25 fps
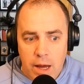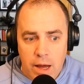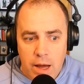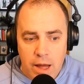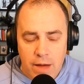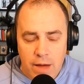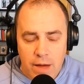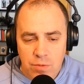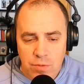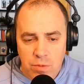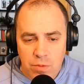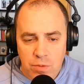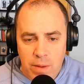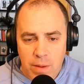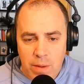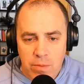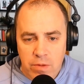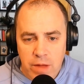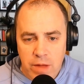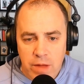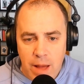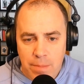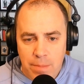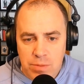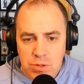I have to
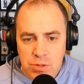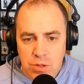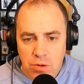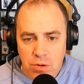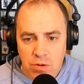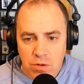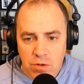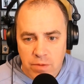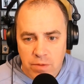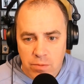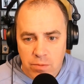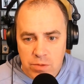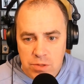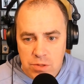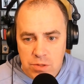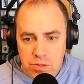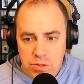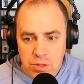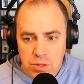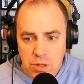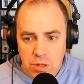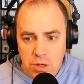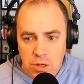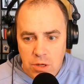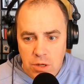remember the episode, if it
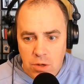was